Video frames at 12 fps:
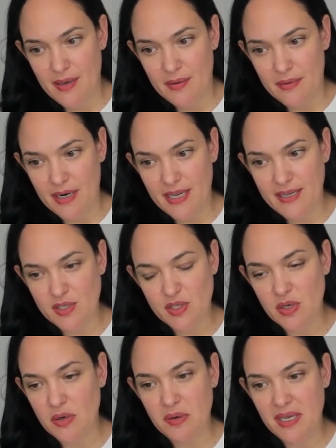Right?
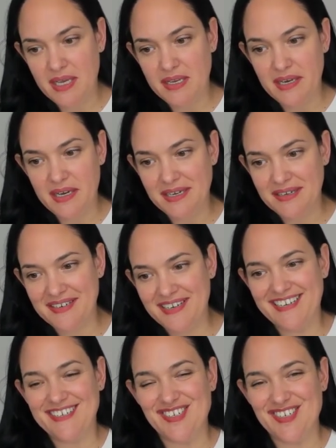So in a,
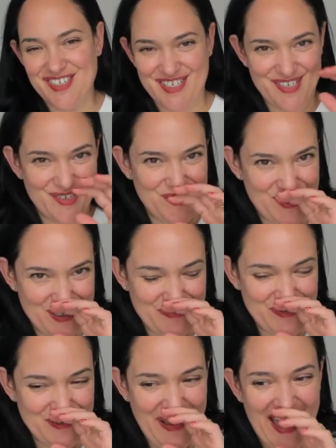just to use
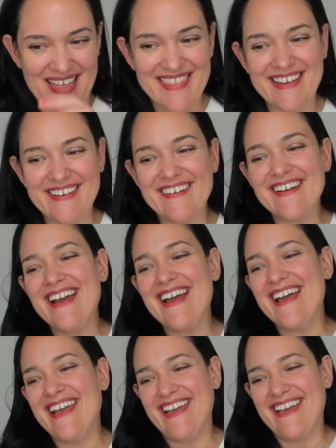simple math here,
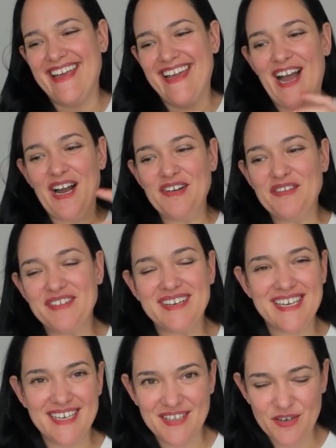in a 100
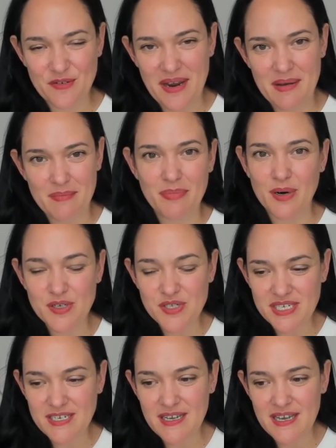kilogram
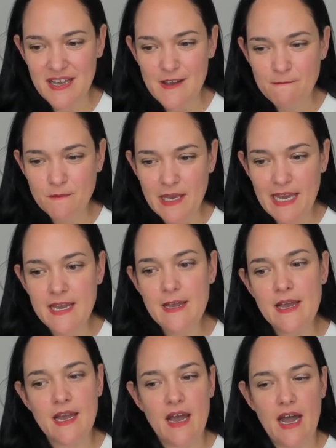person, okay,
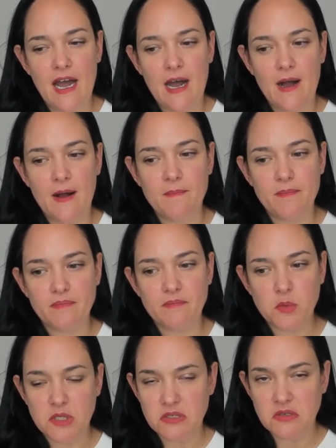
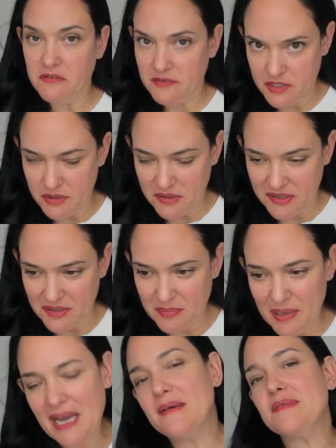which is over 200
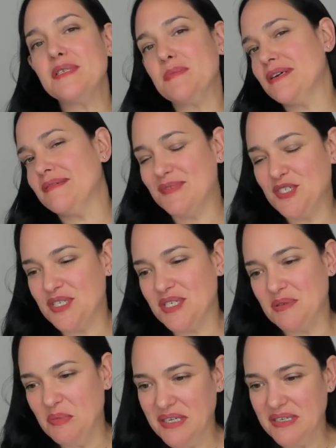pounds, but just to
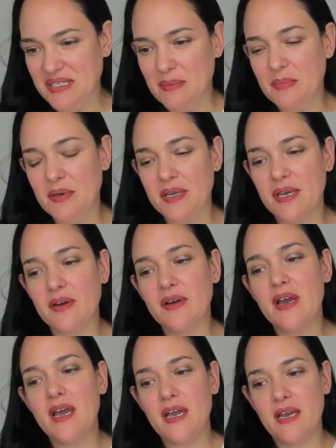be simple here,
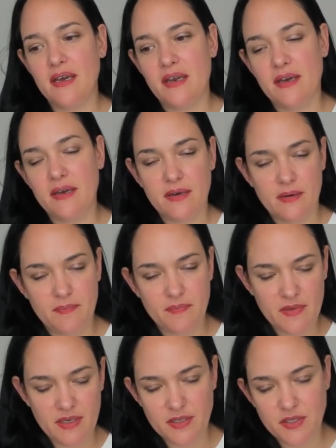in a
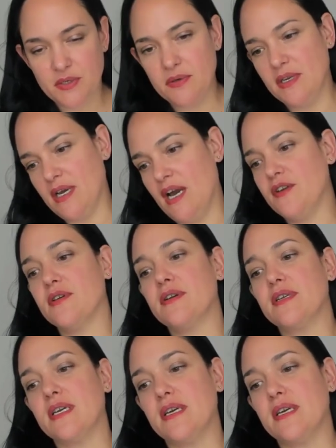100